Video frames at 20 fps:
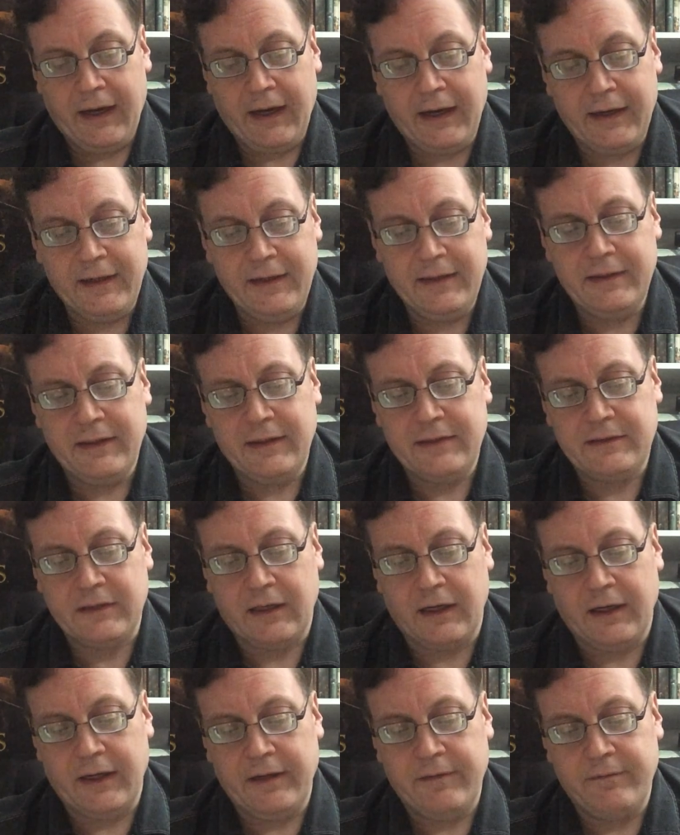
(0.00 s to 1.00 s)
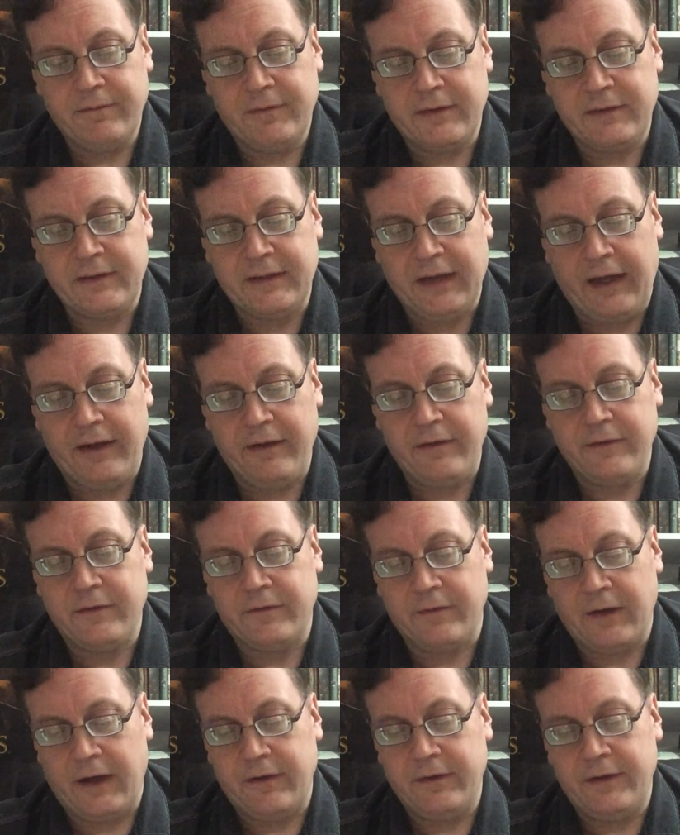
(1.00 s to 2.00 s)
and in that time there gathered
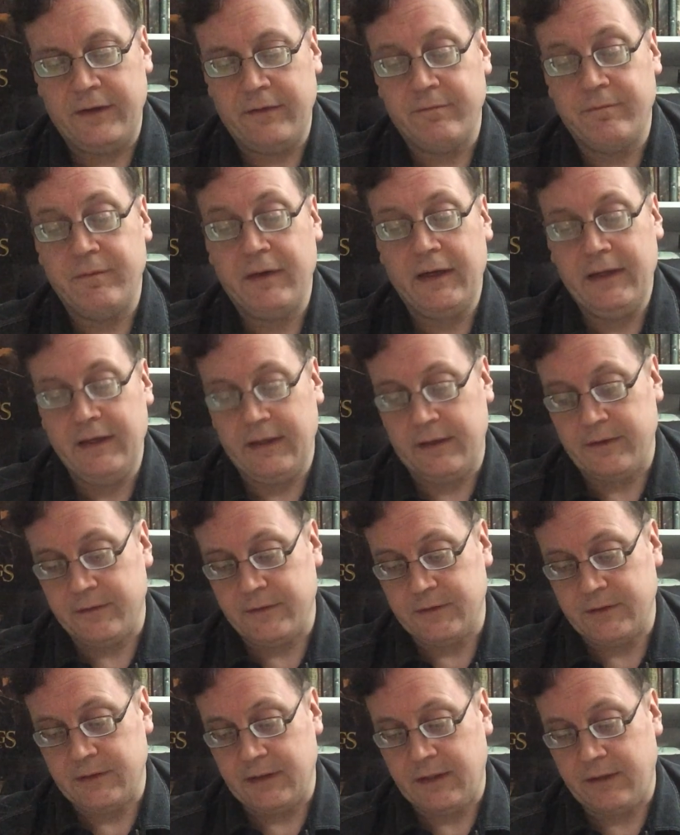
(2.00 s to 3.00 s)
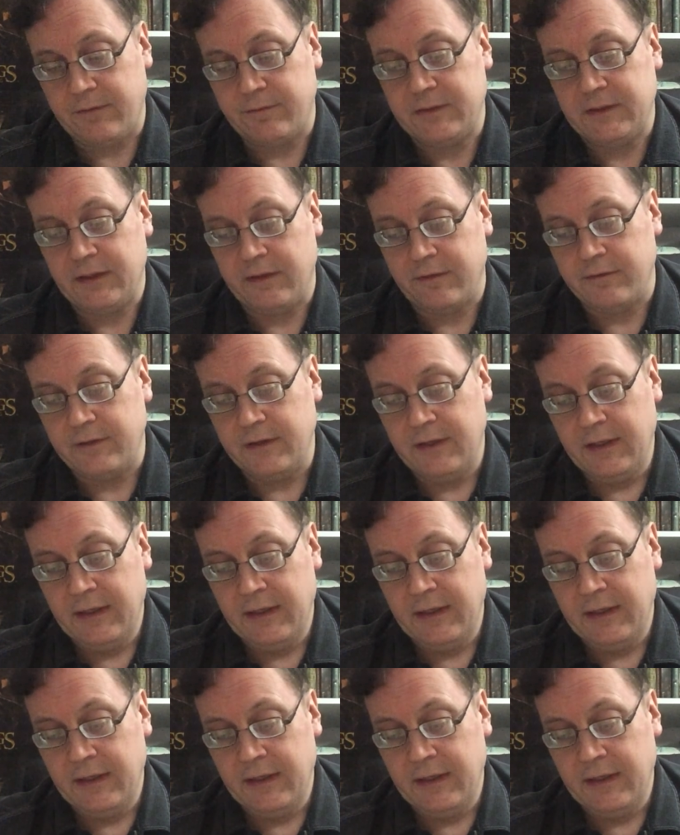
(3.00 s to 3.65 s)
around him many others like himself,